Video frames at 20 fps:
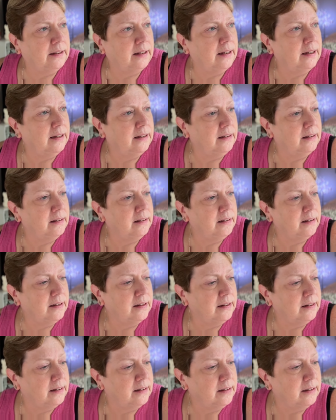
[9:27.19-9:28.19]
And
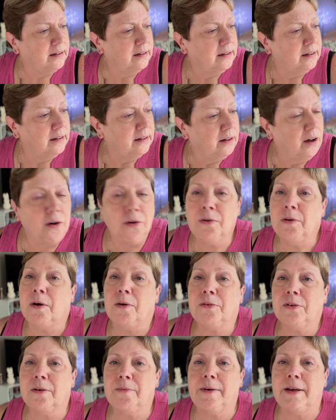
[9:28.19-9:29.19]
I
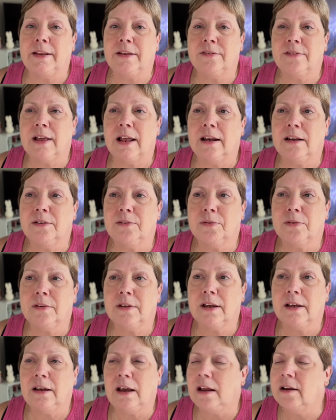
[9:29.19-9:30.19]
was on about the salads, was
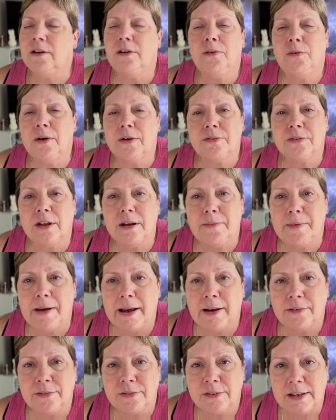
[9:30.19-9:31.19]
I? I don't know what I was on
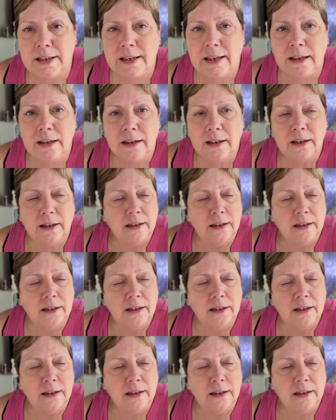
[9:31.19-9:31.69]
about. See?